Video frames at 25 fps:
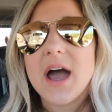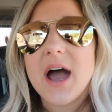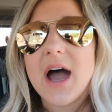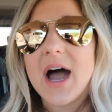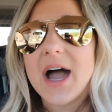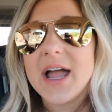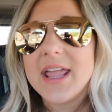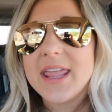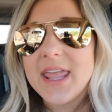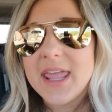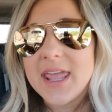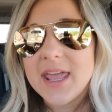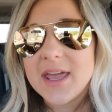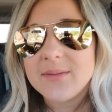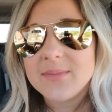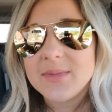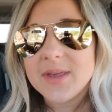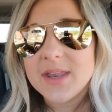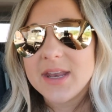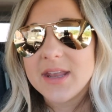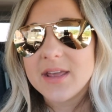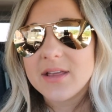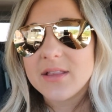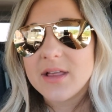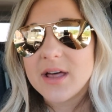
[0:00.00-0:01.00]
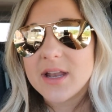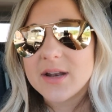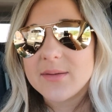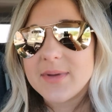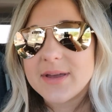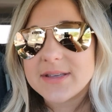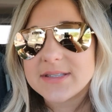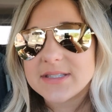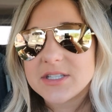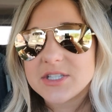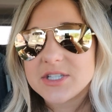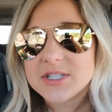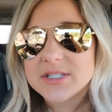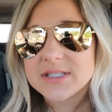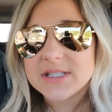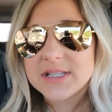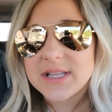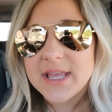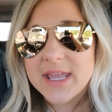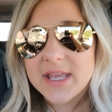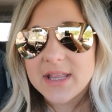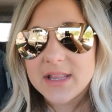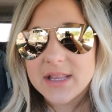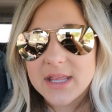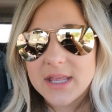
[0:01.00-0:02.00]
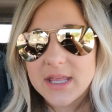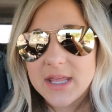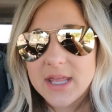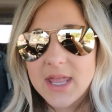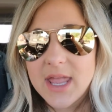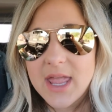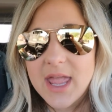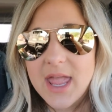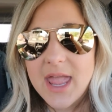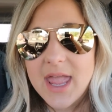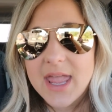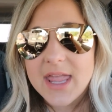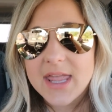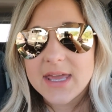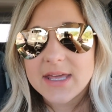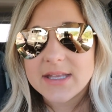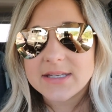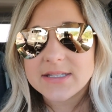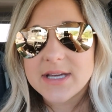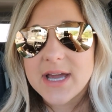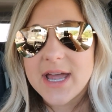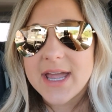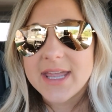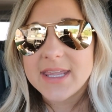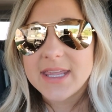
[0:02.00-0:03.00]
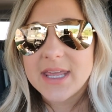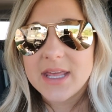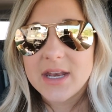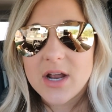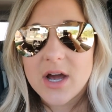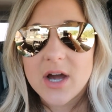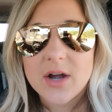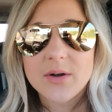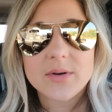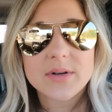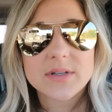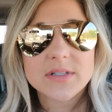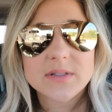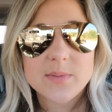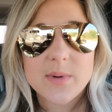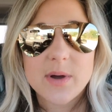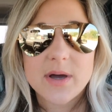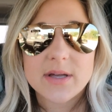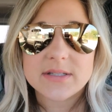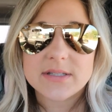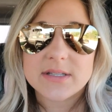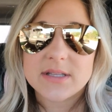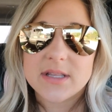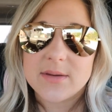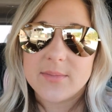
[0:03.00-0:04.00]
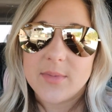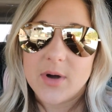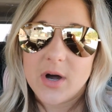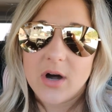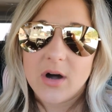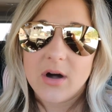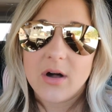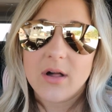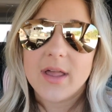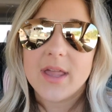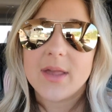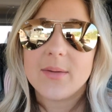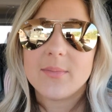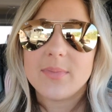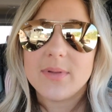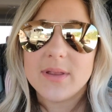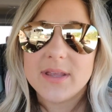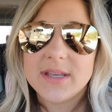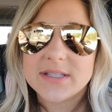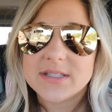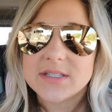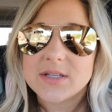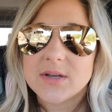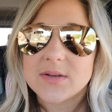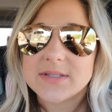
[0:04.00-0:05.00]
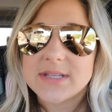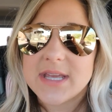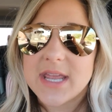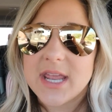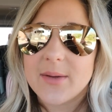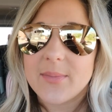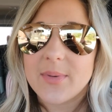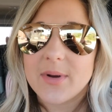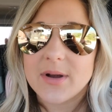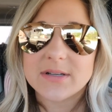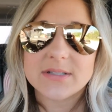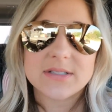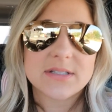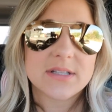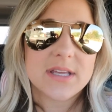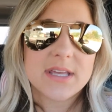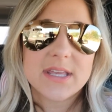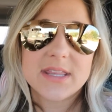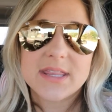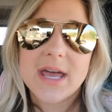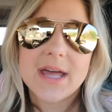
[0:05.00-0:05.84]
I am getting a lot of messages lately, and I cannot respond to them all, and please don't take it personally.